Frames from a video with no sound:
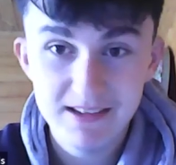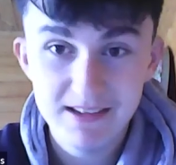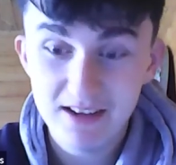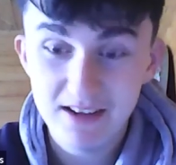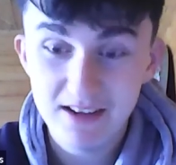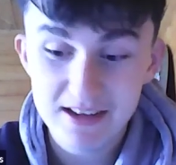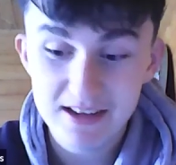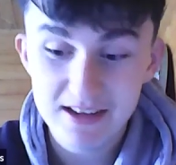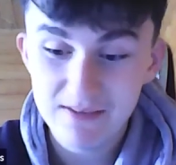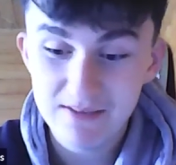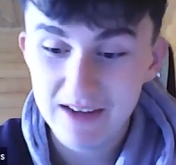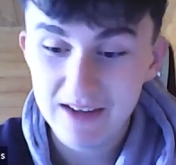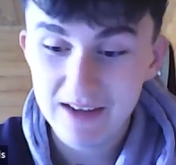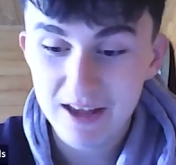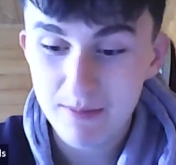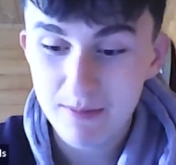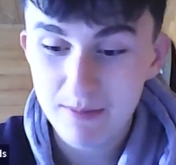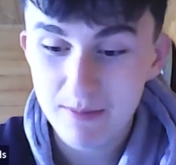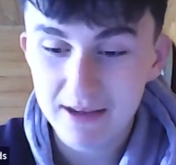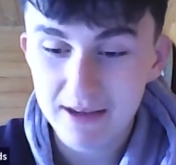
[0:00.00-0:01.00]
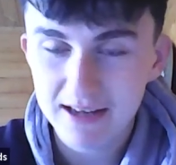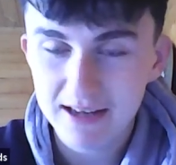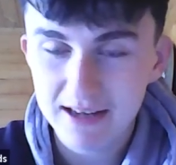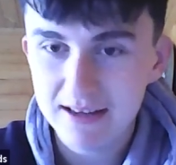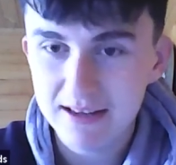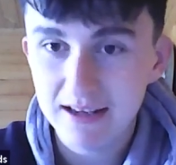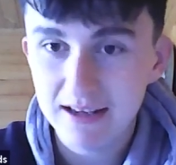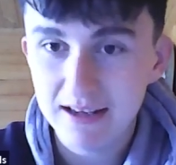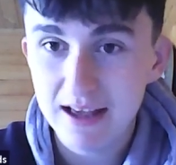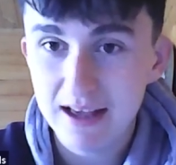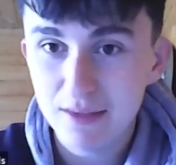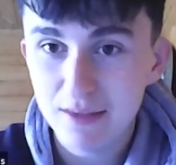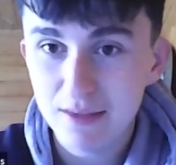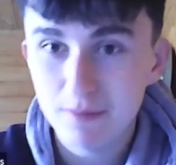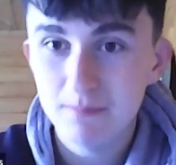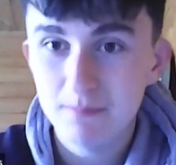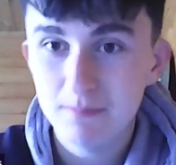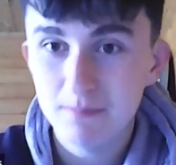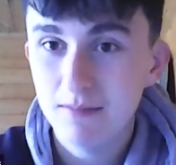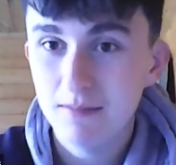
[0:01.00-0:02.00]
I didn't really expect anything less
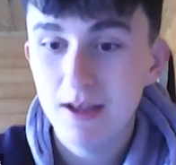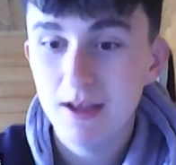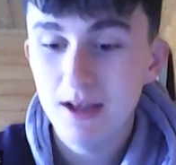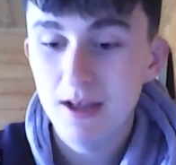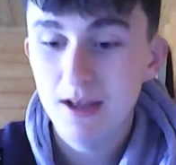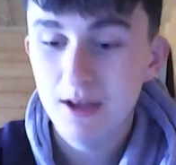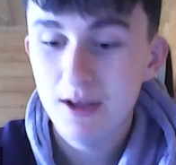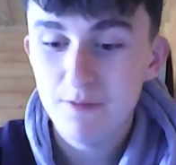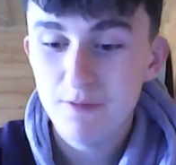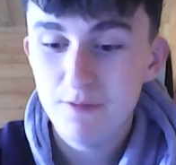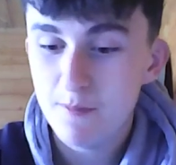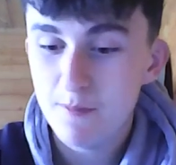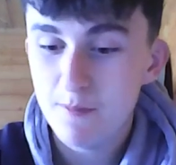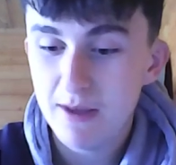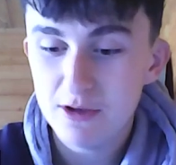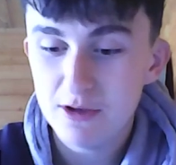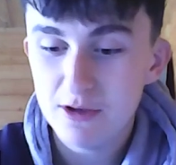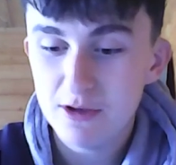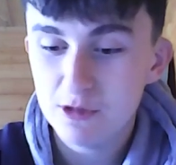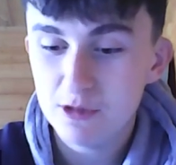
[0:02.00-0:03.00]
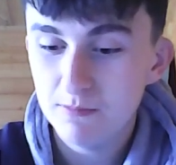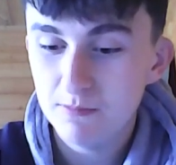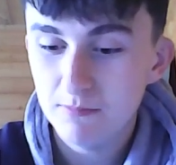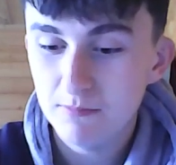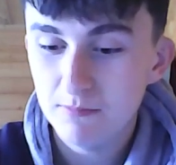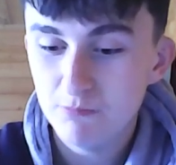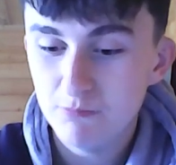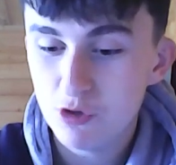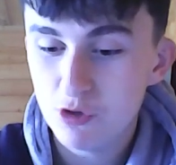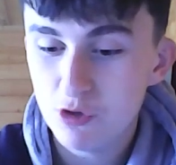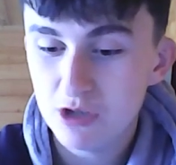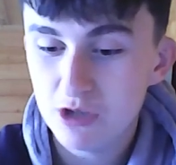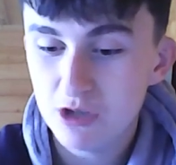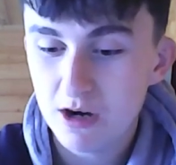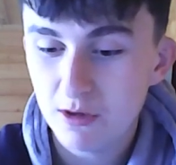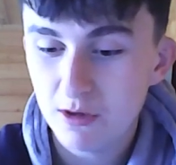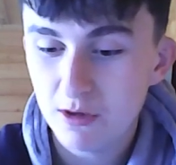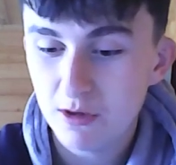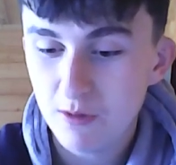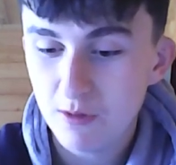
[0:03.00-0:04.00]
from Belgium. Russia
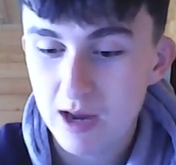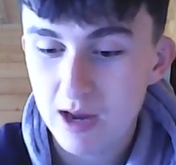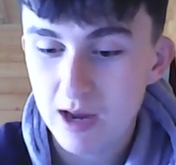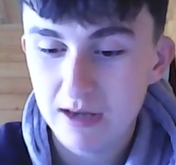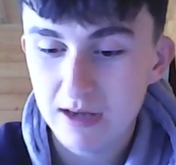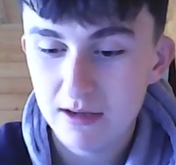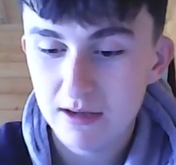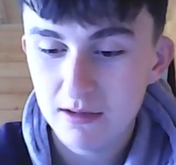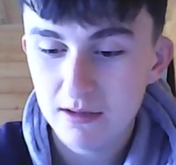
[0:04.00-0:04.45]
are great.